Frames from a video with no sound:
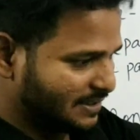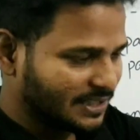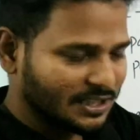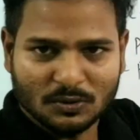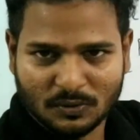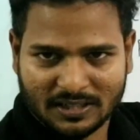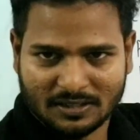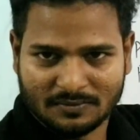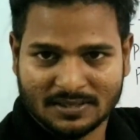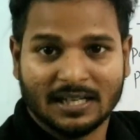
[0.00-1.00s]
These are 2
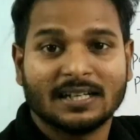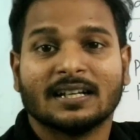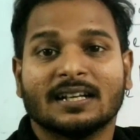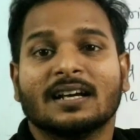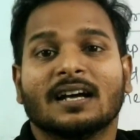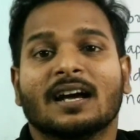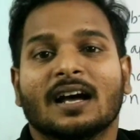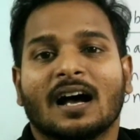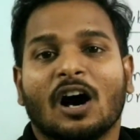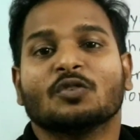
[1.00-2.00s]
atoms.
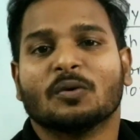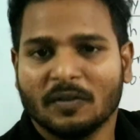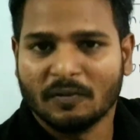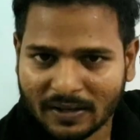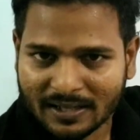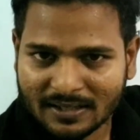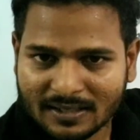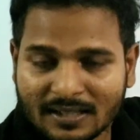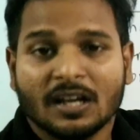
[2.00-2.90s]
Out of the plane.